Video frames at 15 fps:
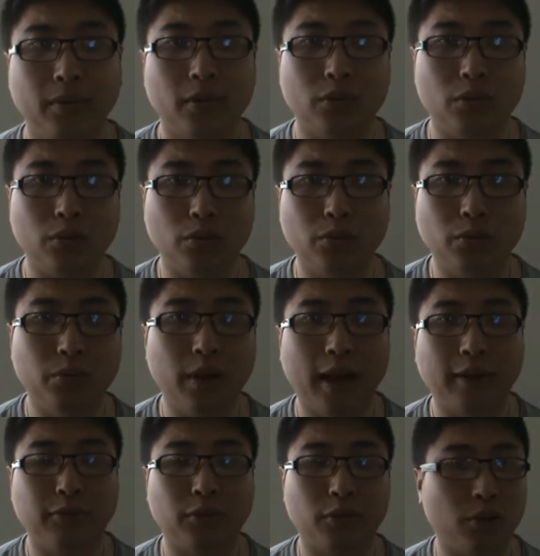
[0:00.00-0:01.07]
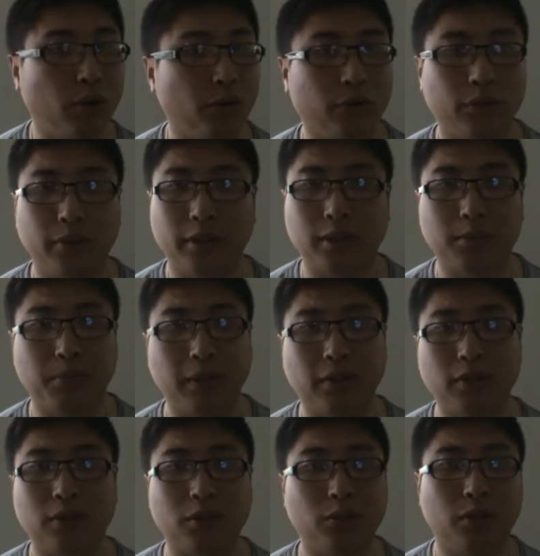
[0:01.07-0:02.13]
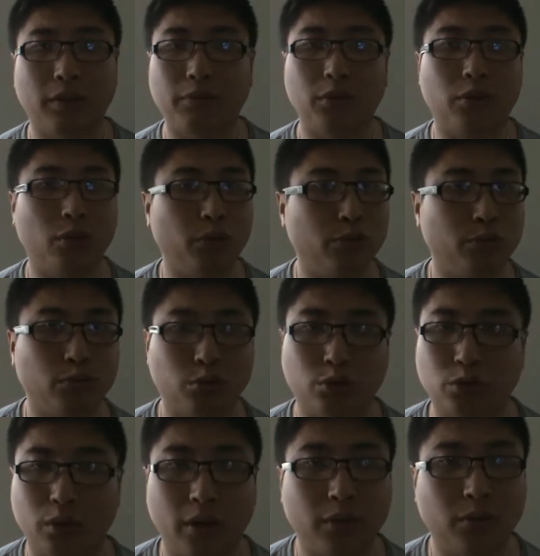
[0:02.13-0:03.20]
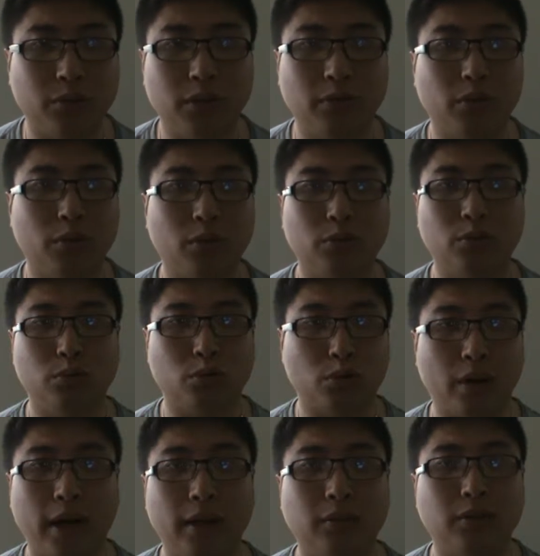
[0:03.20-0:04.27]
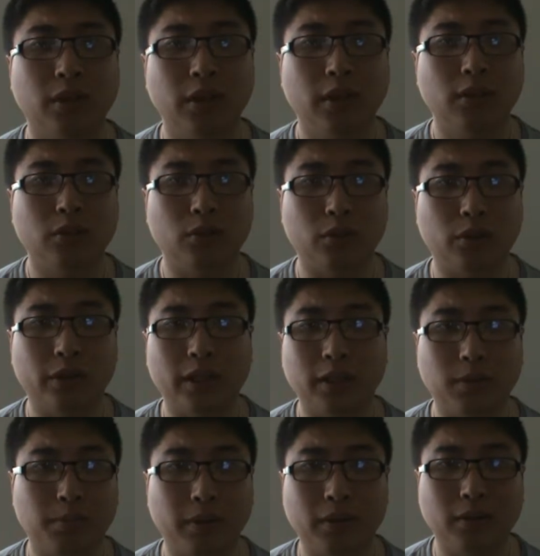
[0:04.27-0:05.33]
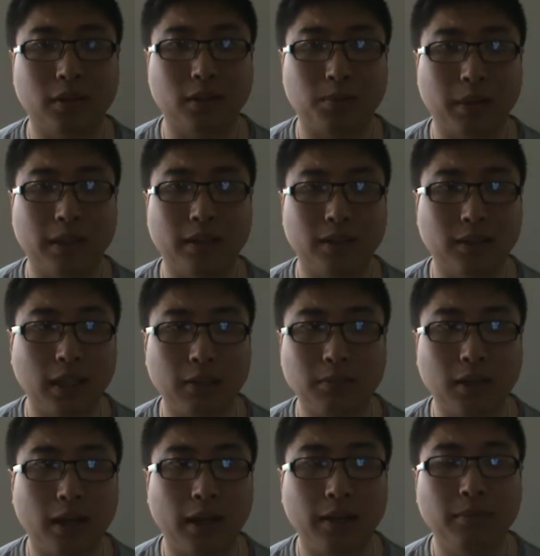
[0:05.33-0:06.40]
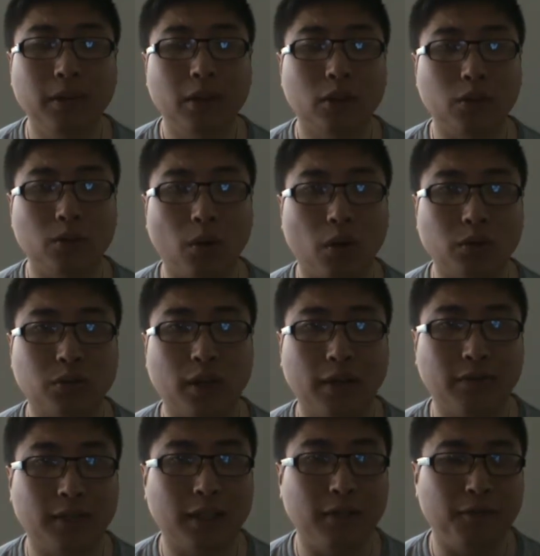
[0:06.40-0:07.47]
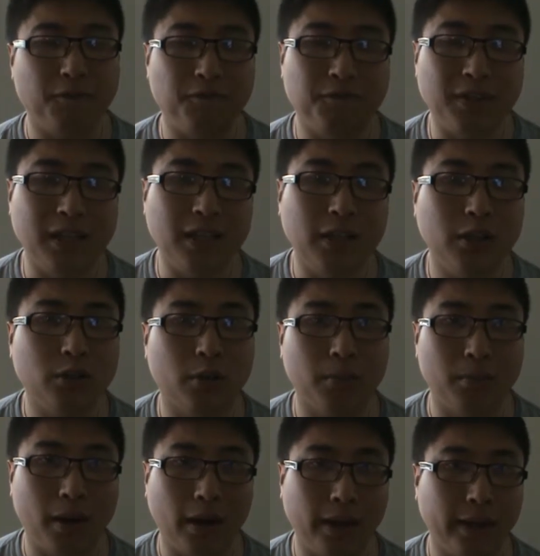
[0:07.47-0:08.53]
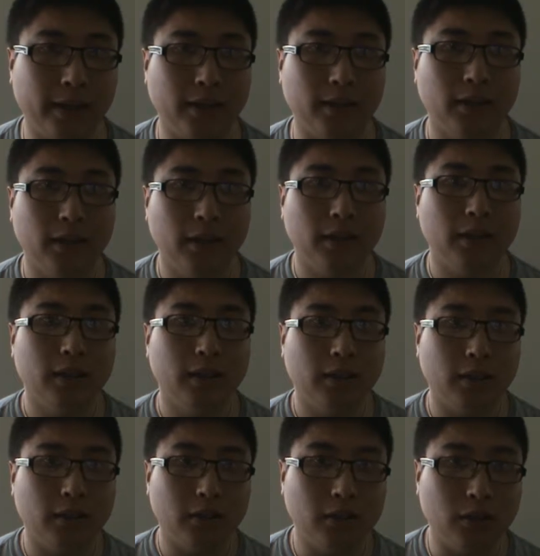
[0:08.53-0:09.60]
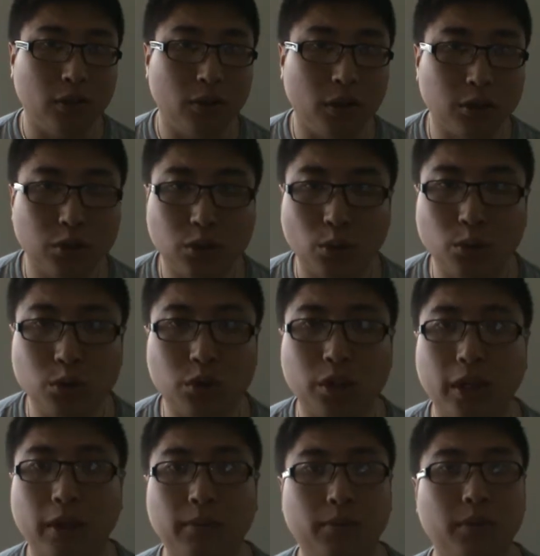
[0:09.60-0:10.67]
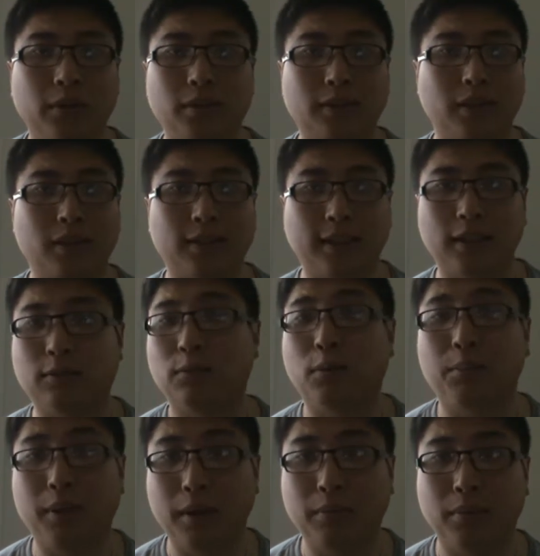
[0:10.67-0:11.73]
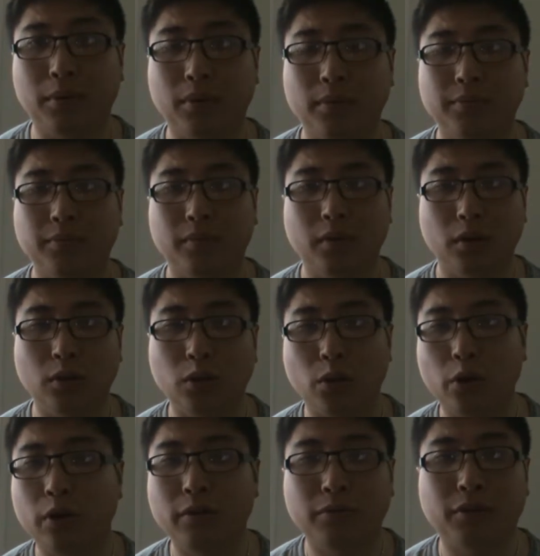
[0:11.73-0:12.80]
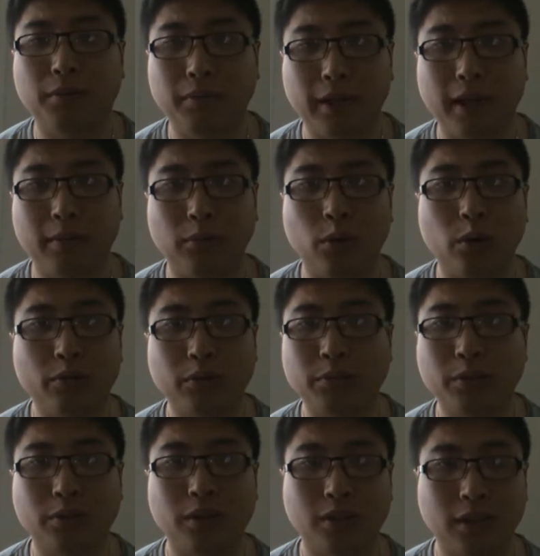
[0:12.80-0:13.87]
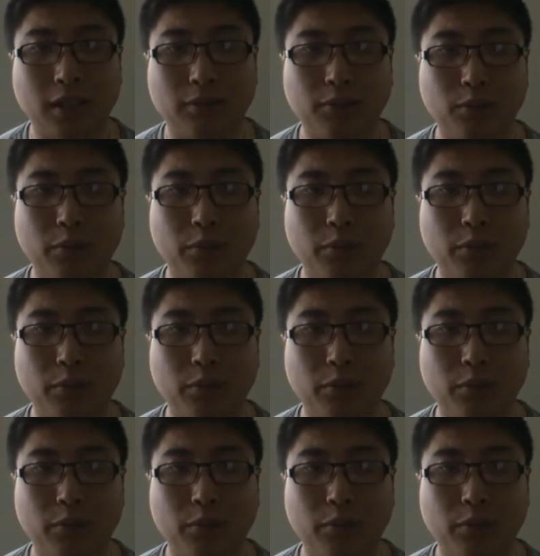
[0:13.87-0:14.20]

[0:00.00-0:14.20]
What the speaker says: you have to go through experiences, you have to go through struggles, you have to go through trials to learn experiences, but at the same time you also have to keep feeding your mind. Associate with successful people, learn from them, learn from their successful